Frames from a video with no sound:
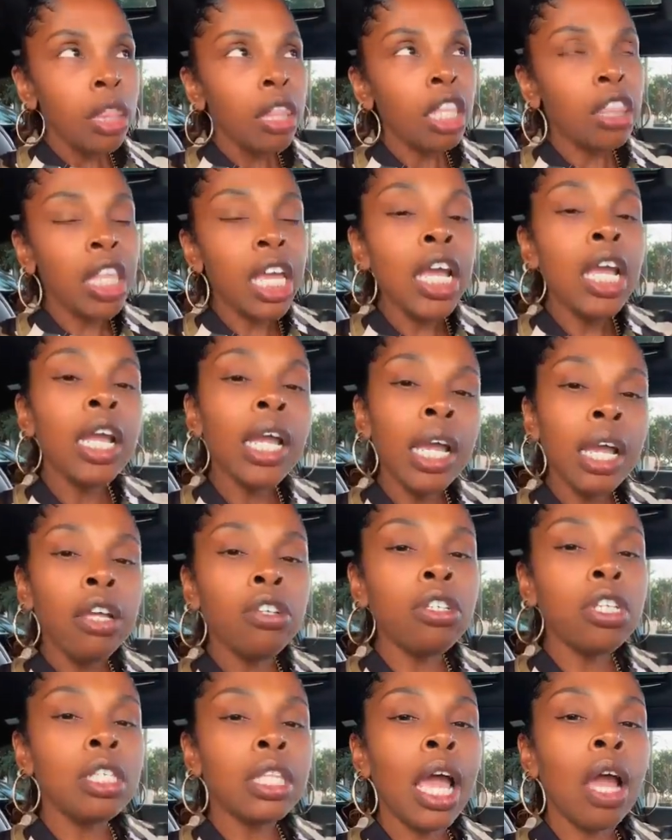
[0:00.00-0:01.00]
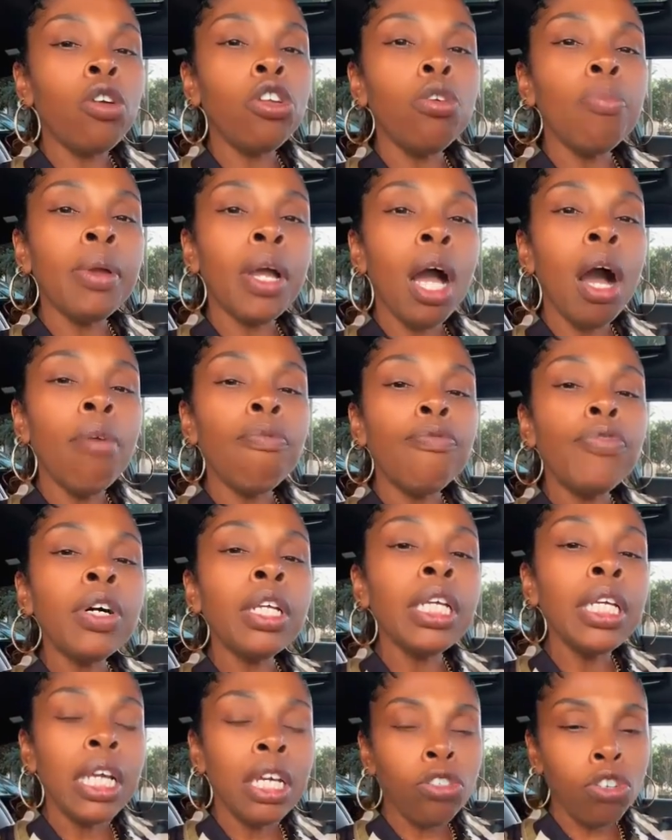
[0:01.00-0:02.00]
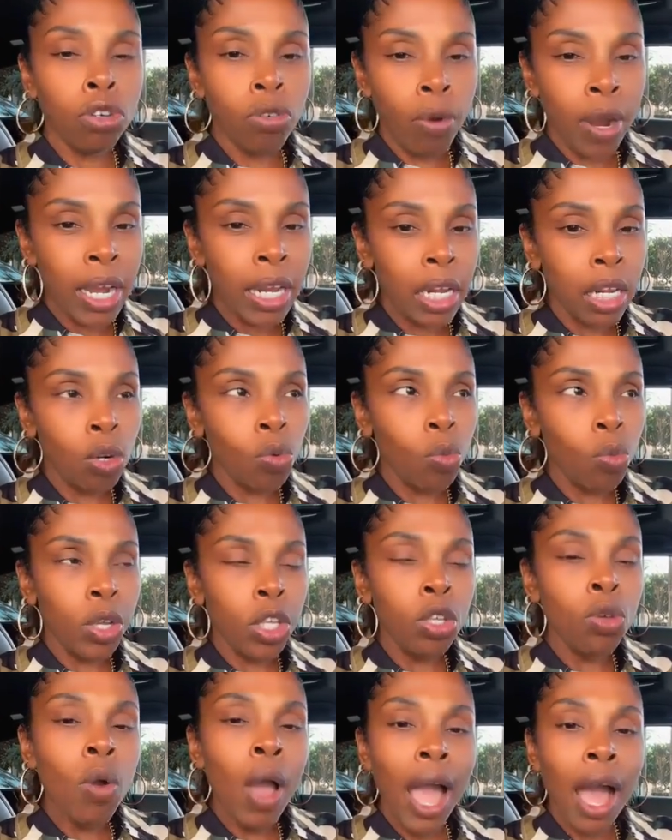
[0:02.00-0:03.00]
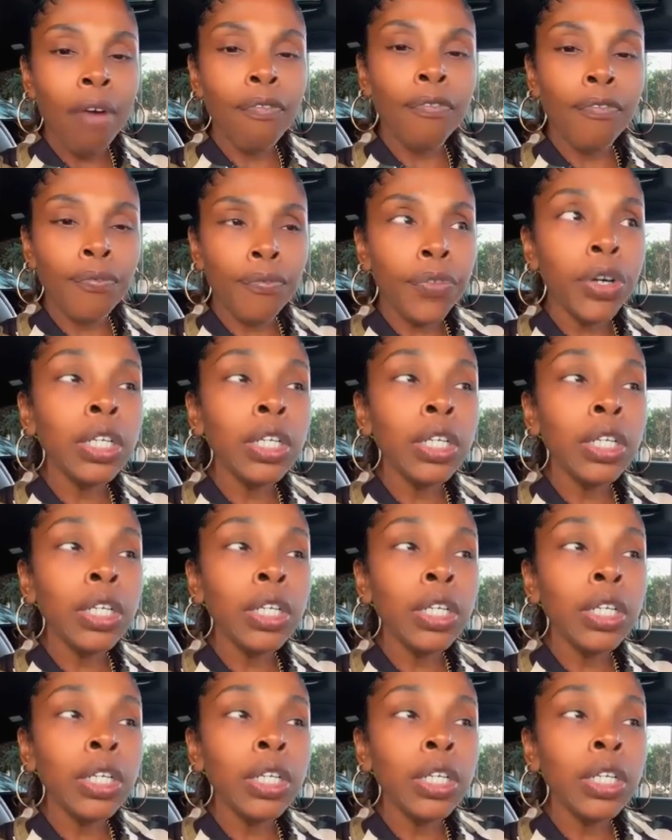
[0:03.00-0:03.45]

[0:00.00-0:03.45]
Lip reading: The thing is that you become fully integrated when you have